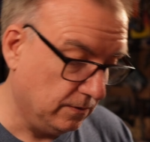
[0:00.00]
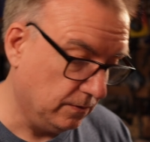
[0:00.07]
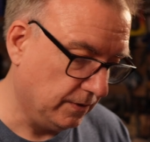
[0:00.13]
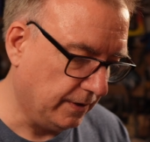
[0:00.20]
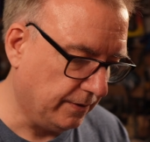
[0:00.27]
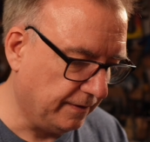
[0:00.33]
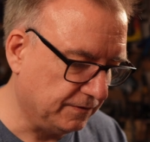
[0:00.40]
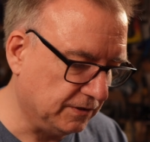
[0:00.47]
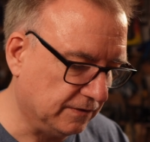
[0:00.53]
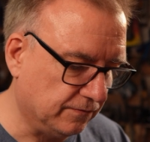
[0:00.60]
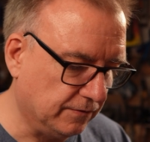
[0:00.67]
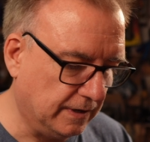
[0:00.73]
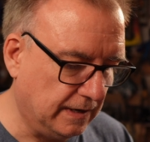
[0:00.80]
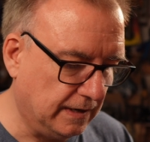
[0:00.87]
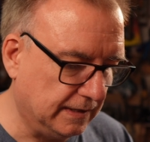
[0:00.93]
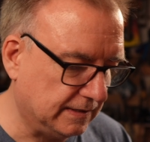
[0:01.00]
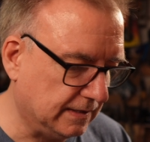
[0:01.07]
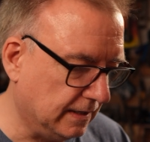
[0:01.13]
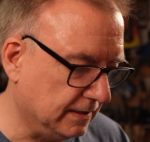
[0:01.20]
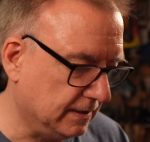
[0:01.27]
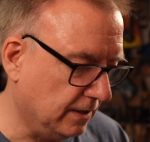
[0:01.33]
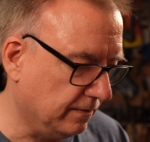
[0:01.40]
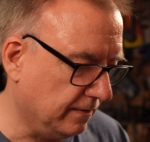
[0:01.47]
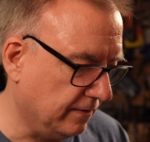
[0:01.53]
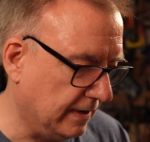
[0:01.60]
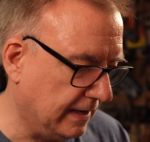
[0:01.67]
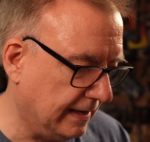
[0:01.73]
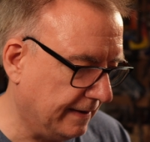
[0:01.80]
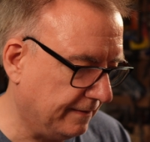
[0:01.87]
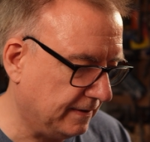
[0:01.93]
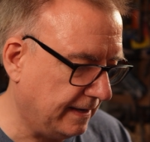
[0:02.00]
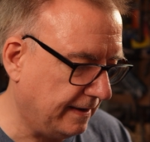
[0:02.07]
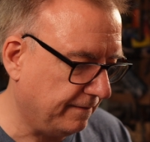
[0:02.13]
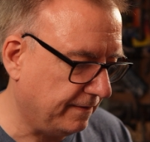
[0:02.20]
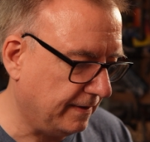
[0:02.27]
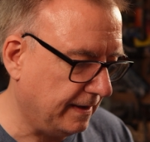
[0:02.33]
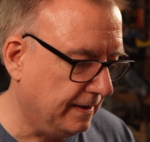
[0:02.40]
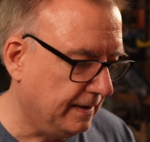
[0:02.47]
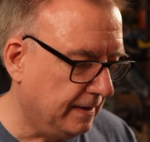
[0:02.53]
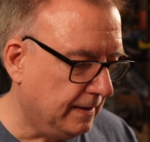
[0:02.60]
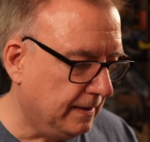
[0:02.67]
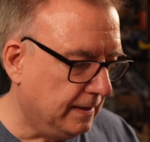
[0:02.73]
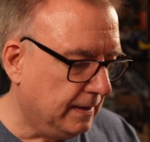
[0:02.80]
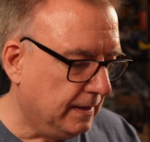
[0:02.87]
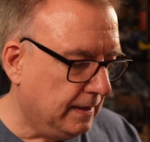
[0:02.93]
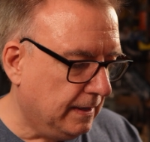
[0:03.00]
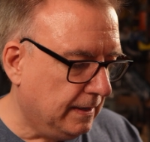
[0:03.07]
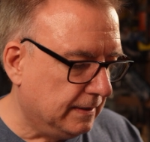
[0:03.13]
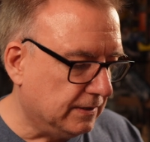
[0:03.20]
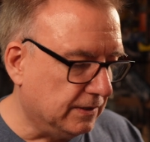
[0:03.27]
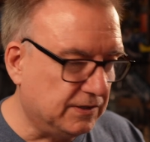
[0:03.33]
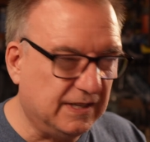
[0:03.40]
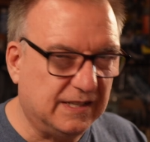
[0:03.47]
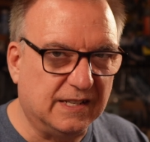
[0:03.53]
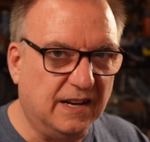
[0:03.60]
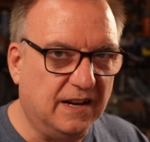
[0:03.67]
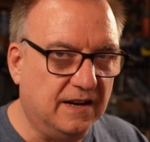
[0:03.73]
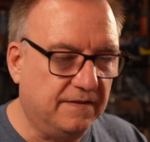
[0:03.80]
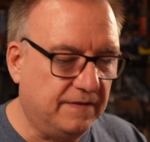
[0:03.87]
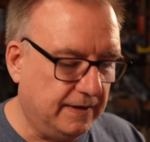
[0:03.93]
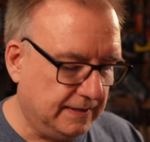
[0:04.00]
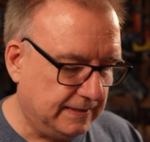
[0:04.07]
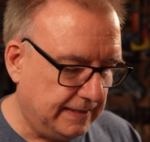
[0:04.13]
although I've just realized that I don't really have to have that. So 6.5 out of